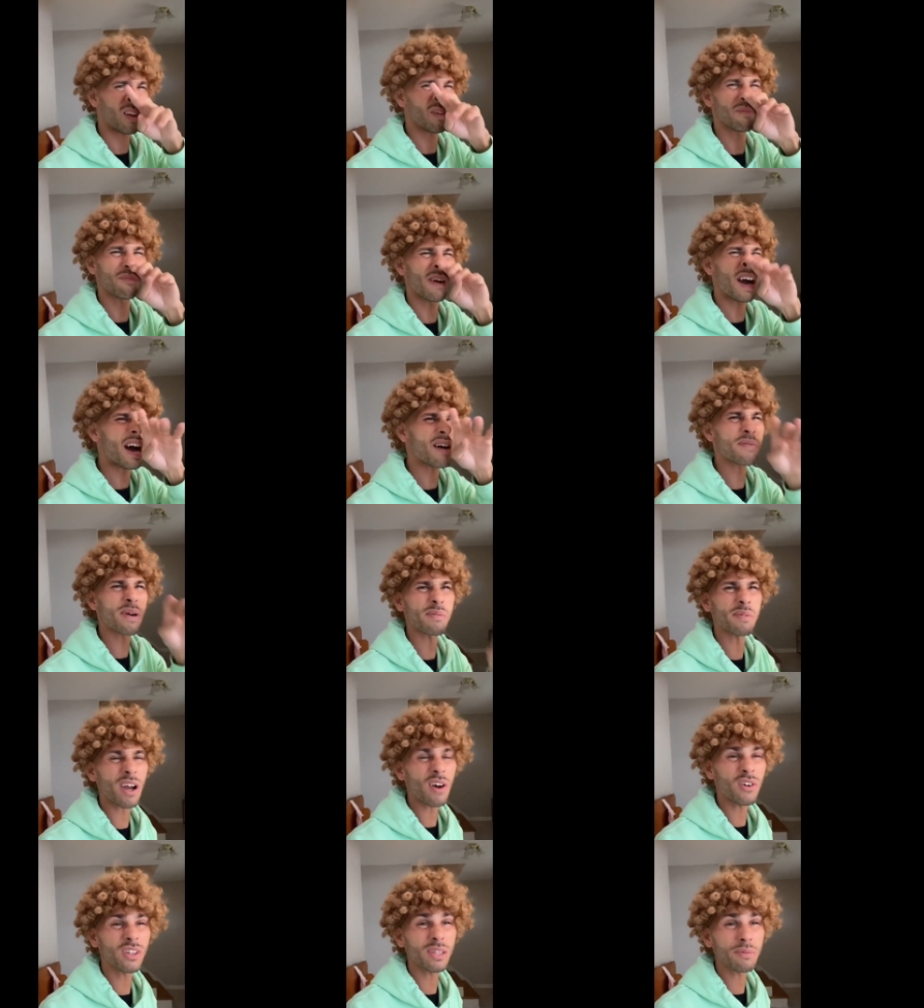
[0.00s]
Mom, I'm
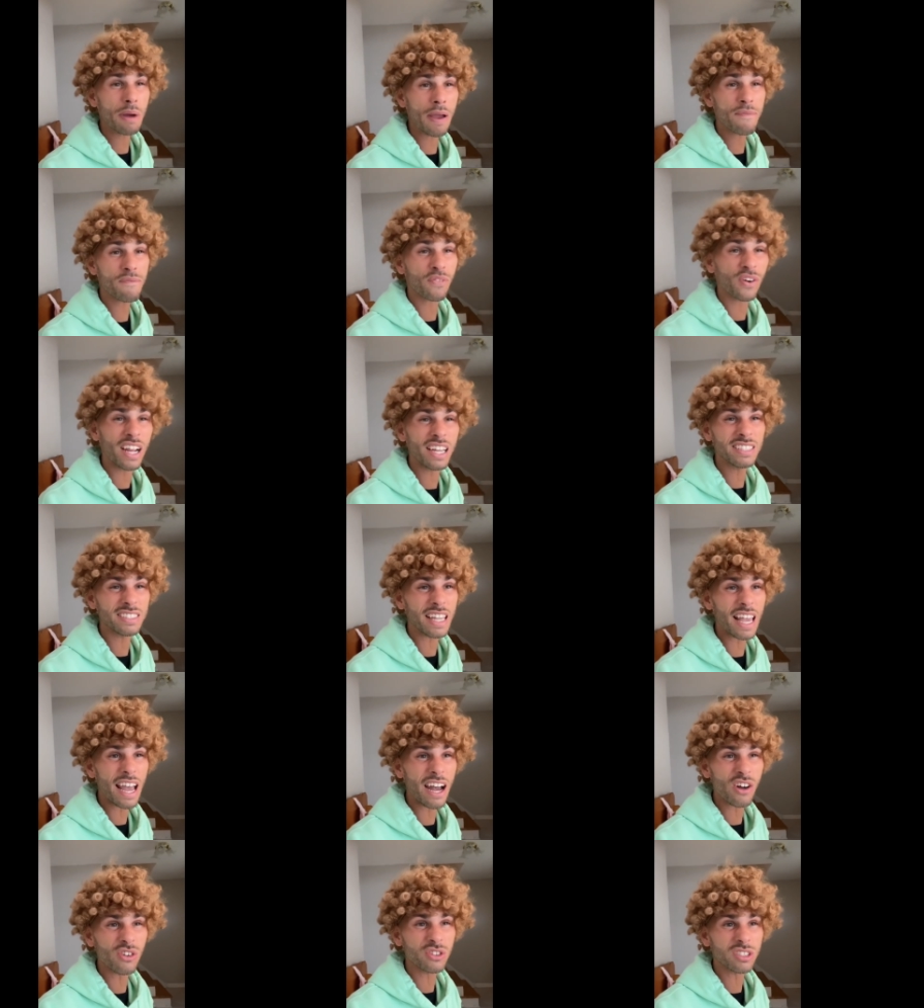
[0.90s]
going to my friend's
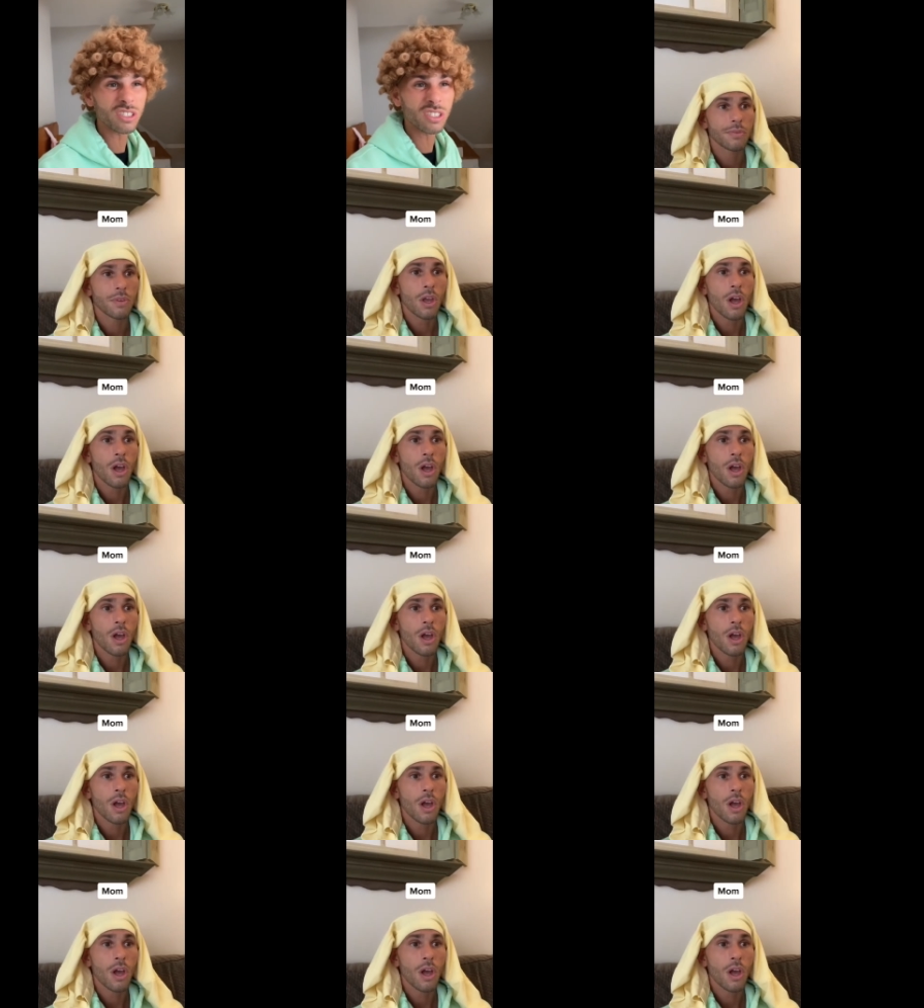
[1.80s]
house.